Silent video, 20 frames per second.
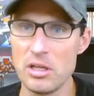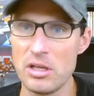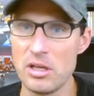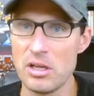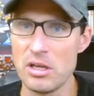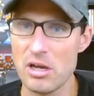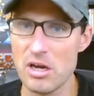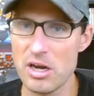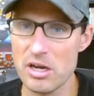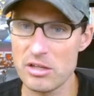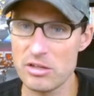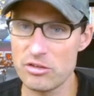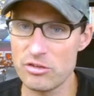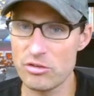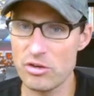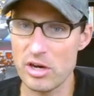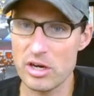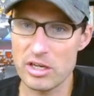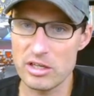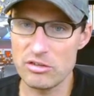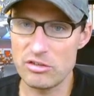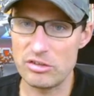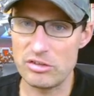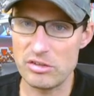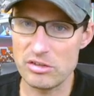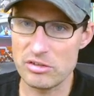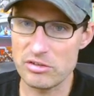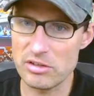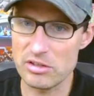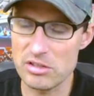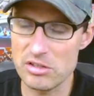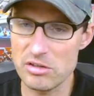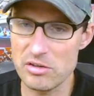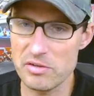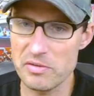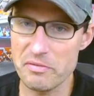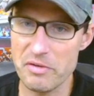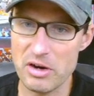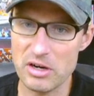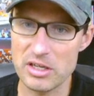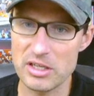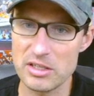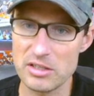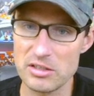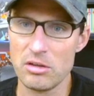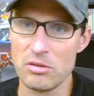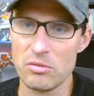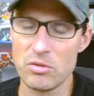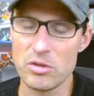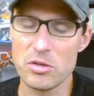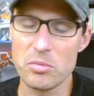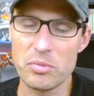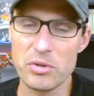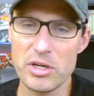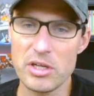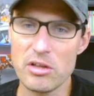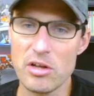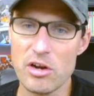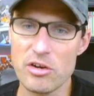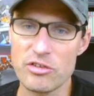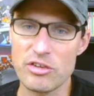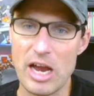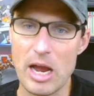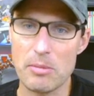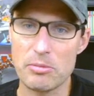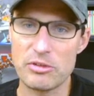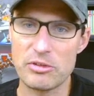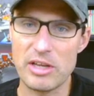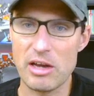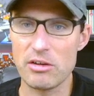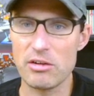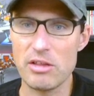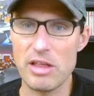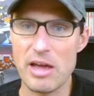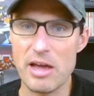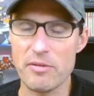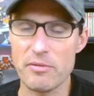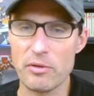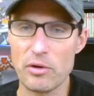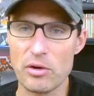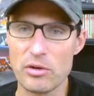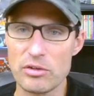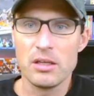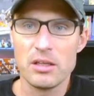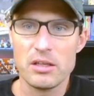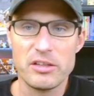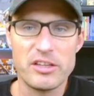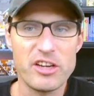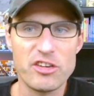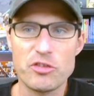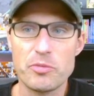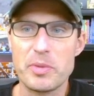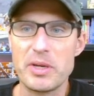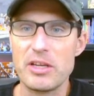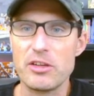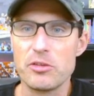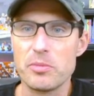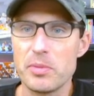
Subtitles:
on the truck. It just looks a little funky with the pretty large gaps down to that first dish piece.